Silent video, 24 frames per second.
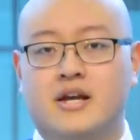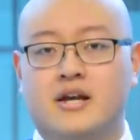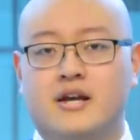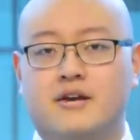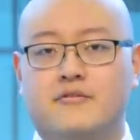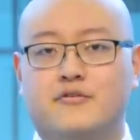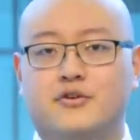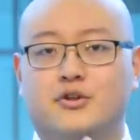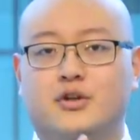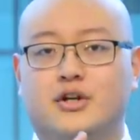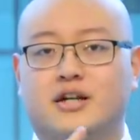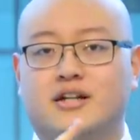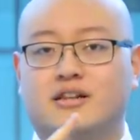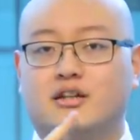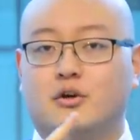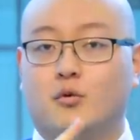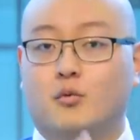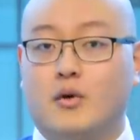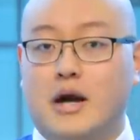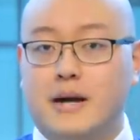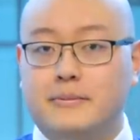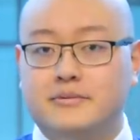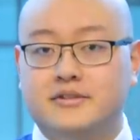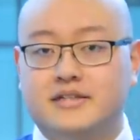If you look at the
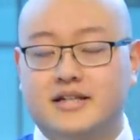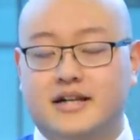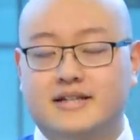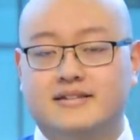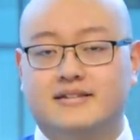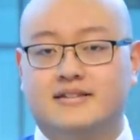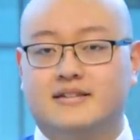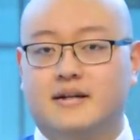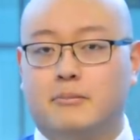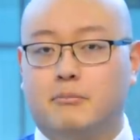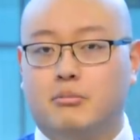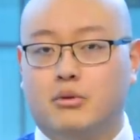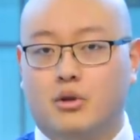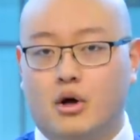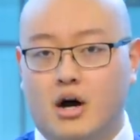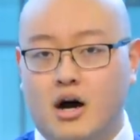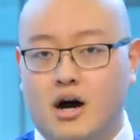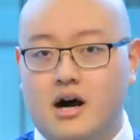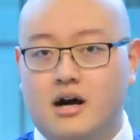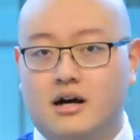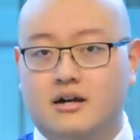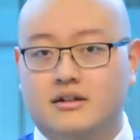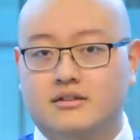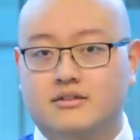websites and the
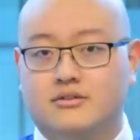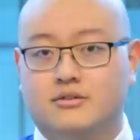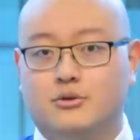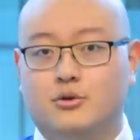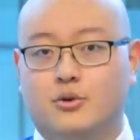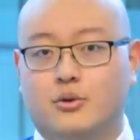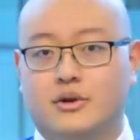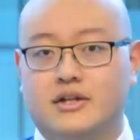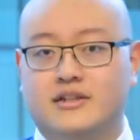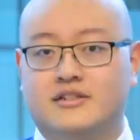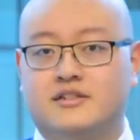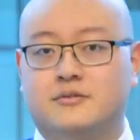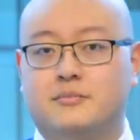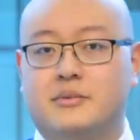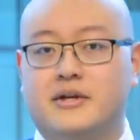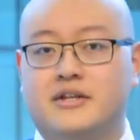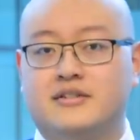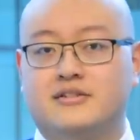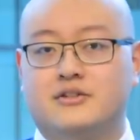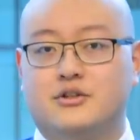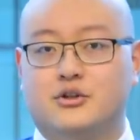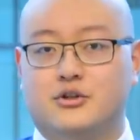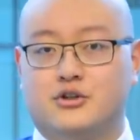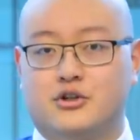blogs, who already
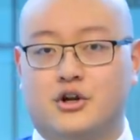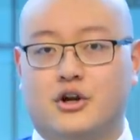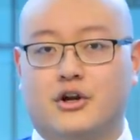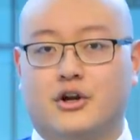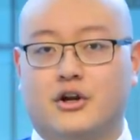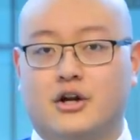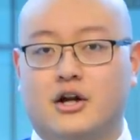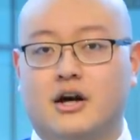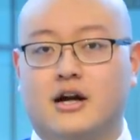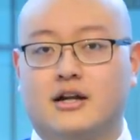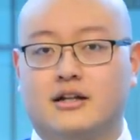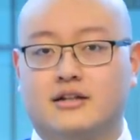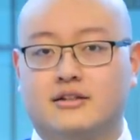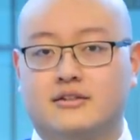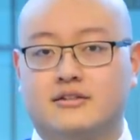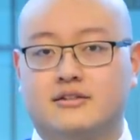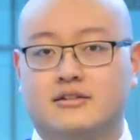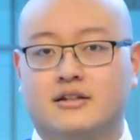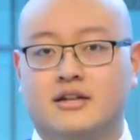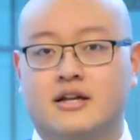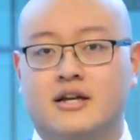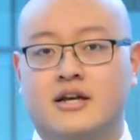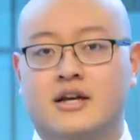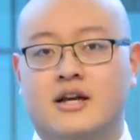speaks to your target
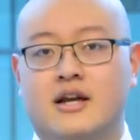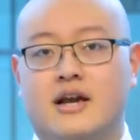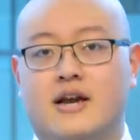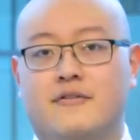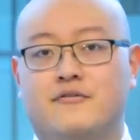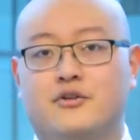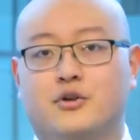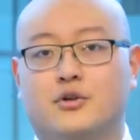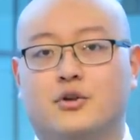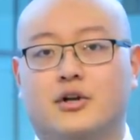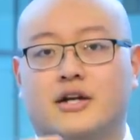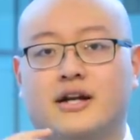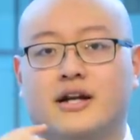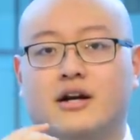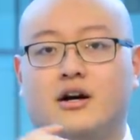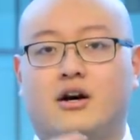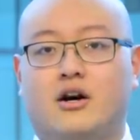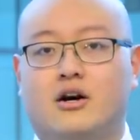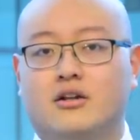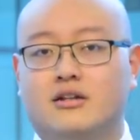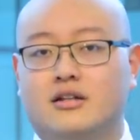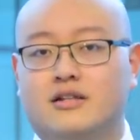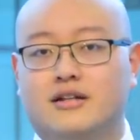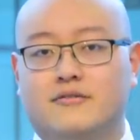audience? If you look at
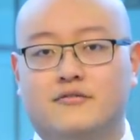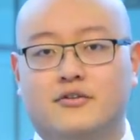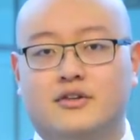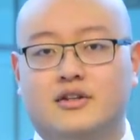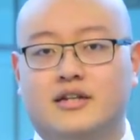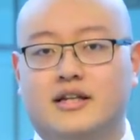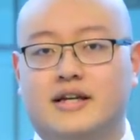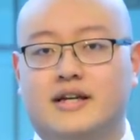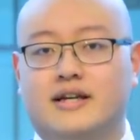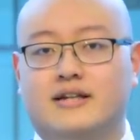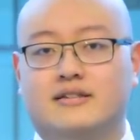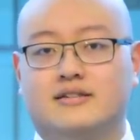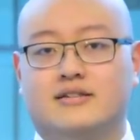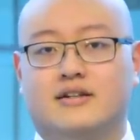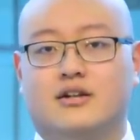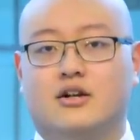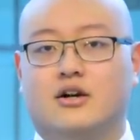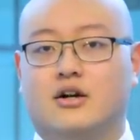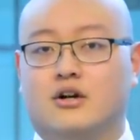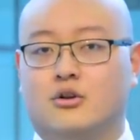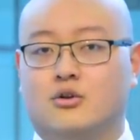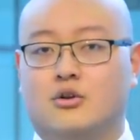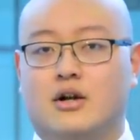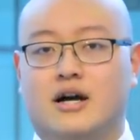all the different things that are
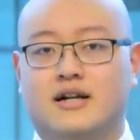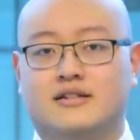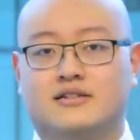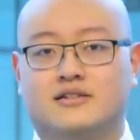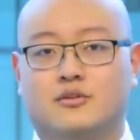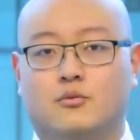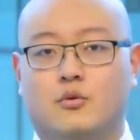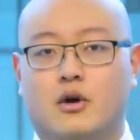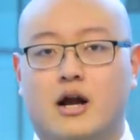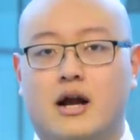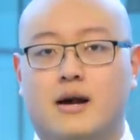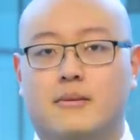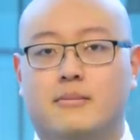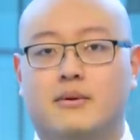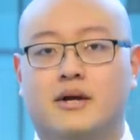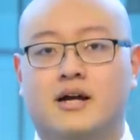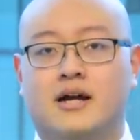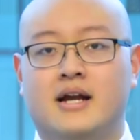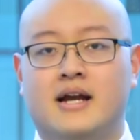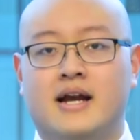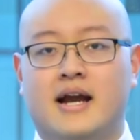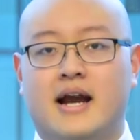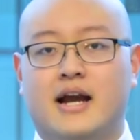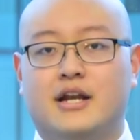all across the web
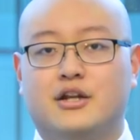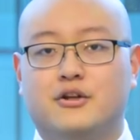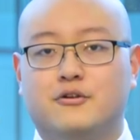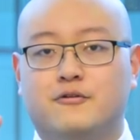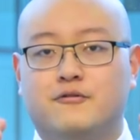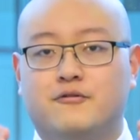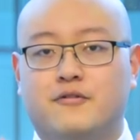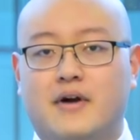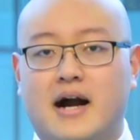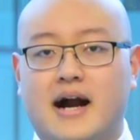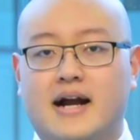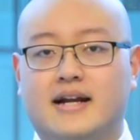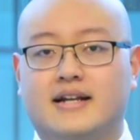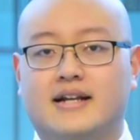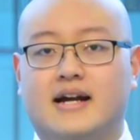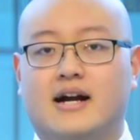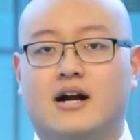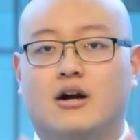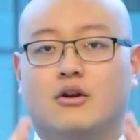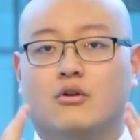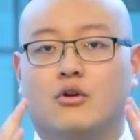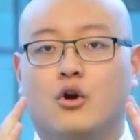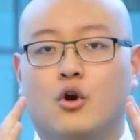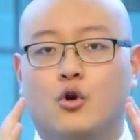and you find
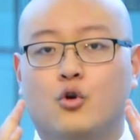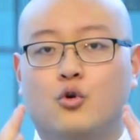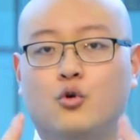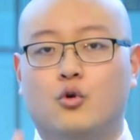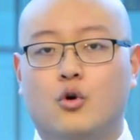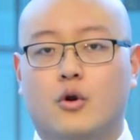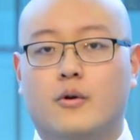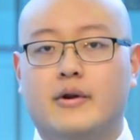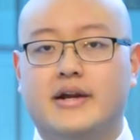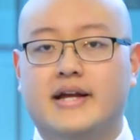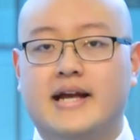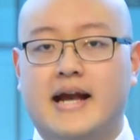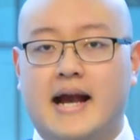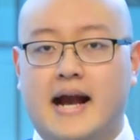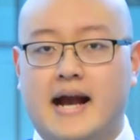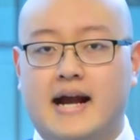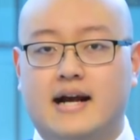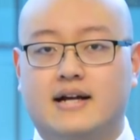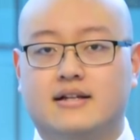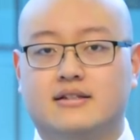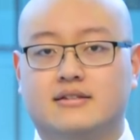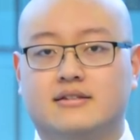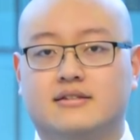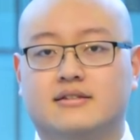out who already
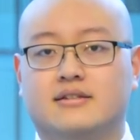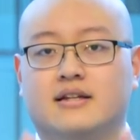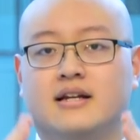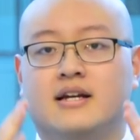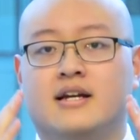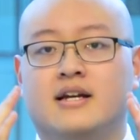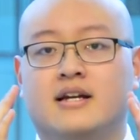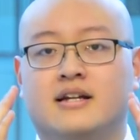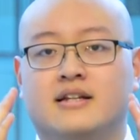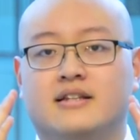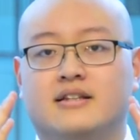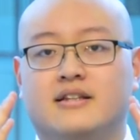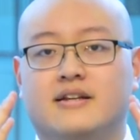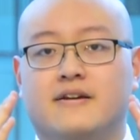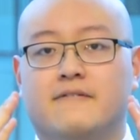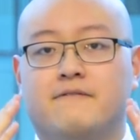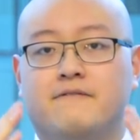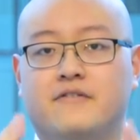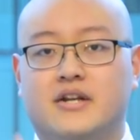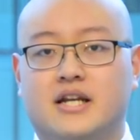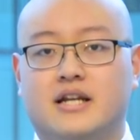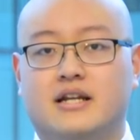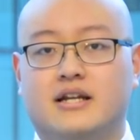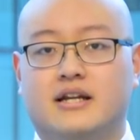has the
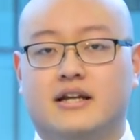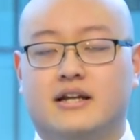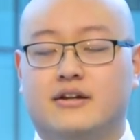affinity.